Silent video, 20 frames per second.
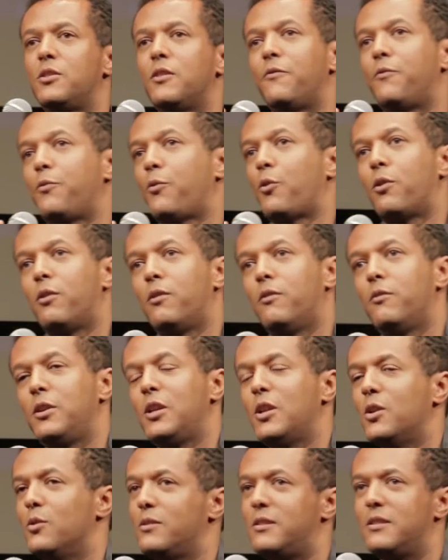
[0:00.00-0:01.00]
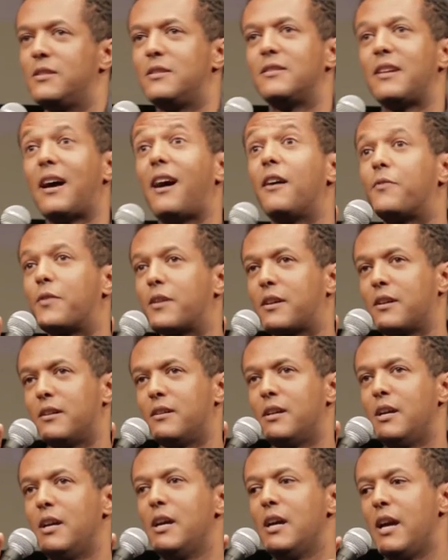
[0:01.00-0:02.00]
for, you know, this is
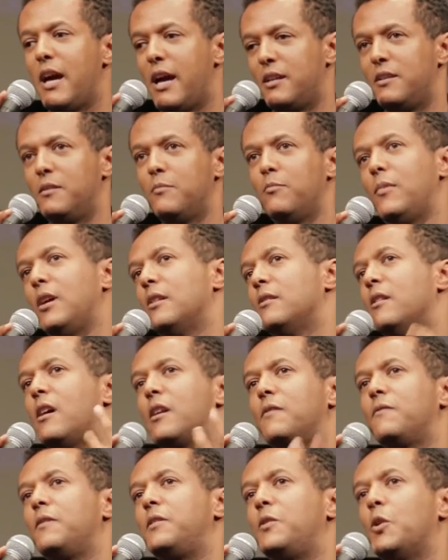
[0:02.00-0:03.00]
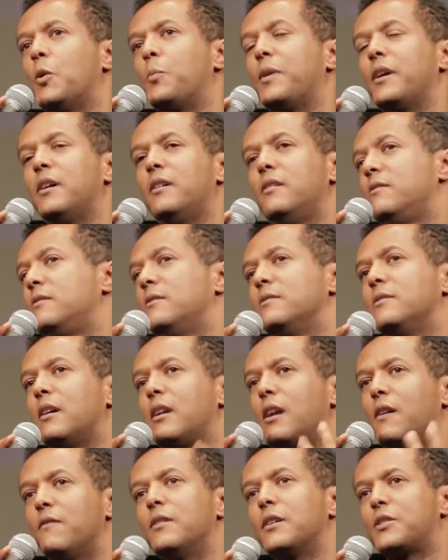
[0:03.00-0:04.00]
Africa, and a lot of Ethiopia does not
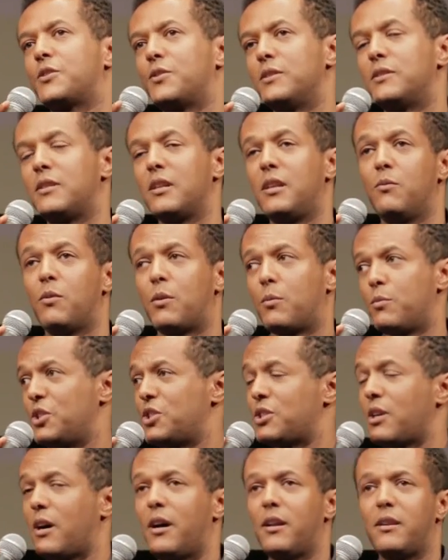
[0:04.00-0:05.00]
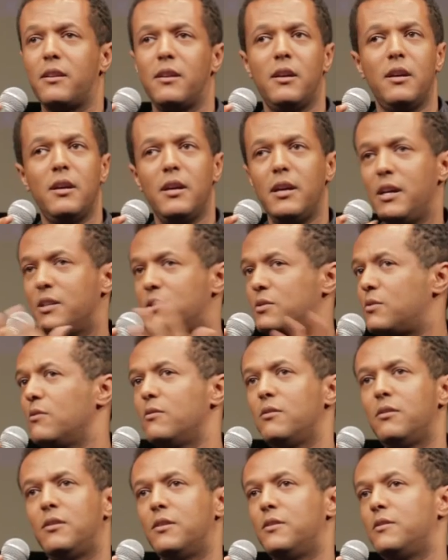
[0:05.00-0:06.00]
have electricity. Where we shot,
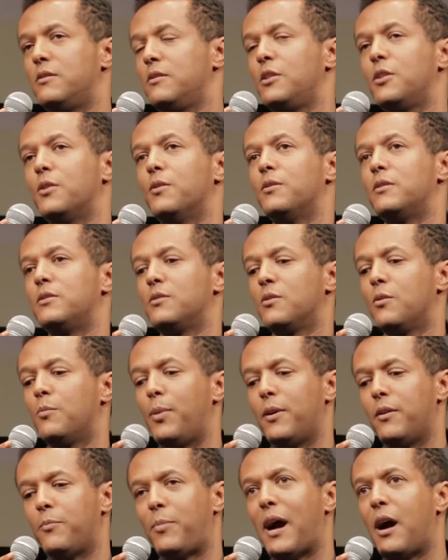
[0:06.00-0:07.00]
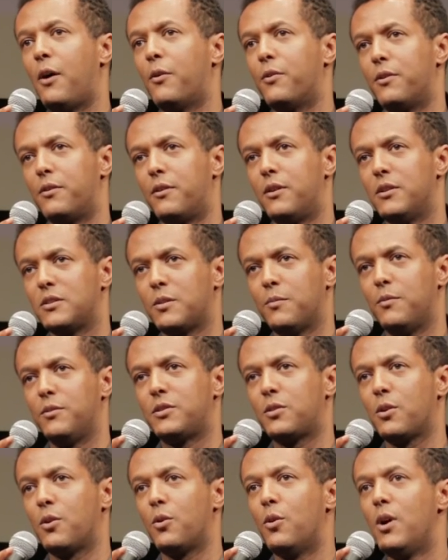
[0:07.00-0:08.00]
there's no power.
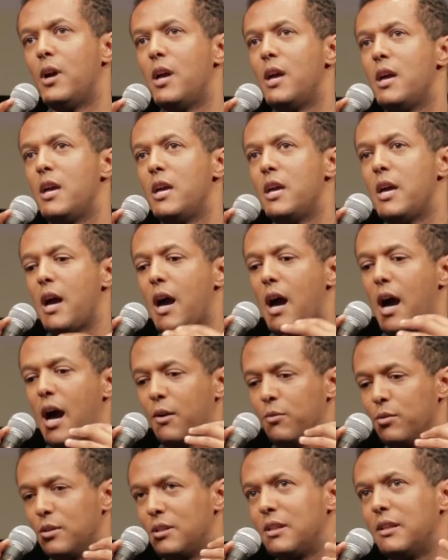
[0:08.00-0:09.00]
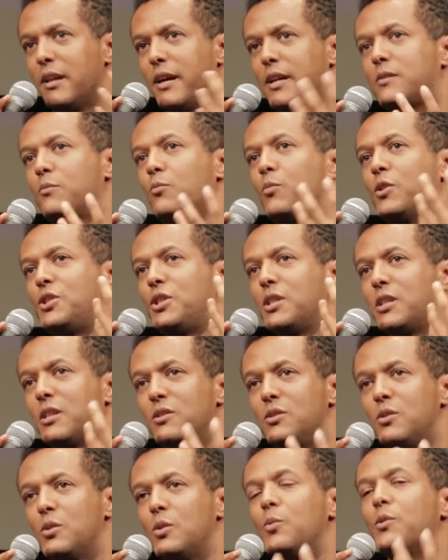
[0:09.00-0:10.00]
So I really liked what she can
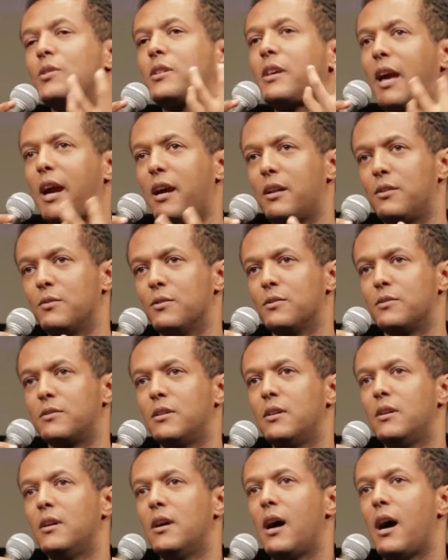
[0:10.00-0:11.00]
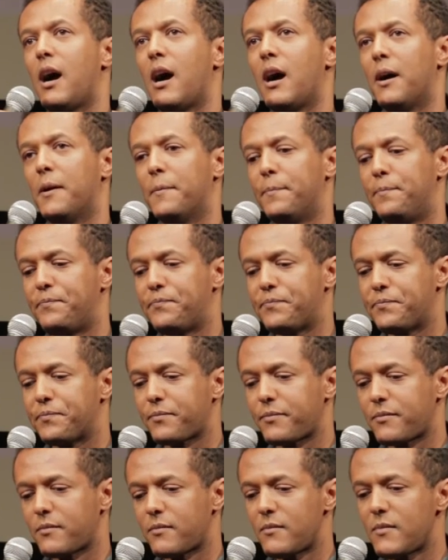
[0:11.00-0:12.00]
do with candles. And
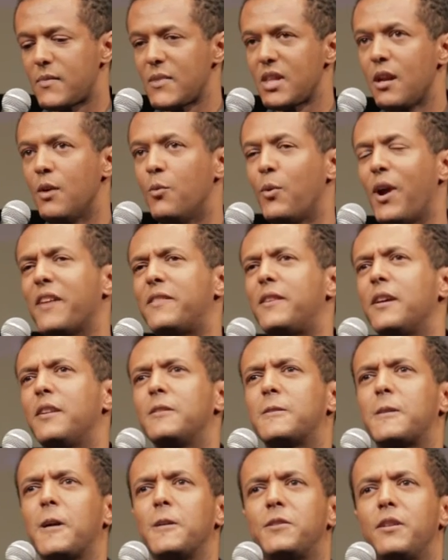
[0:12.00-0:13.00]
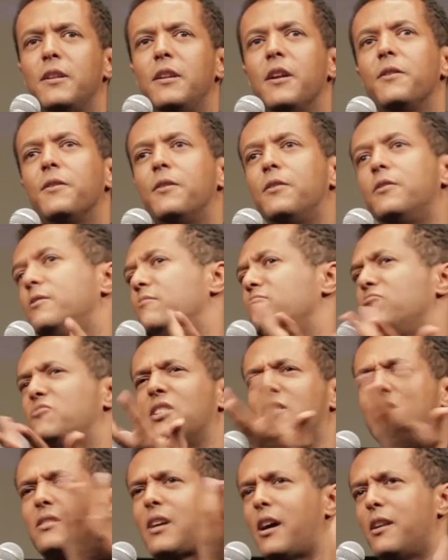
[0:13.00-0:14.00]
we had that discussion. Another
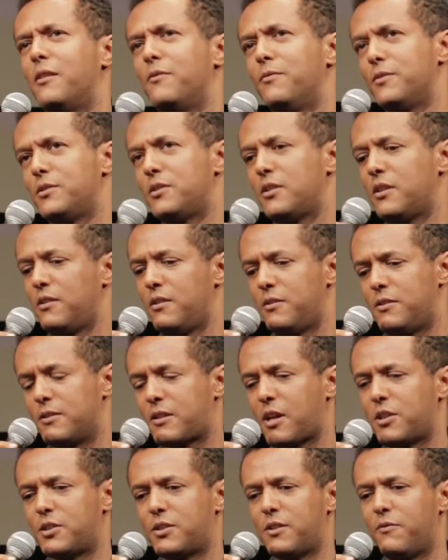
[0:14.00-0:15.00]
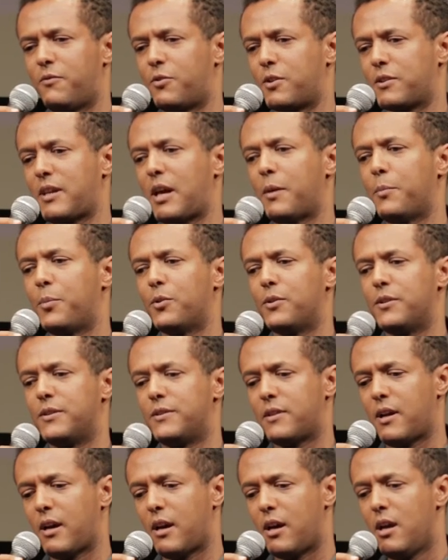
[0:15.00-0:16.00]
just kind of discussion, for example,
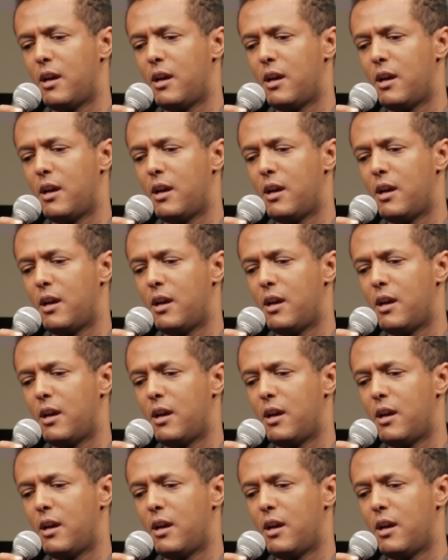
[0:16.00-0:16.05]
is,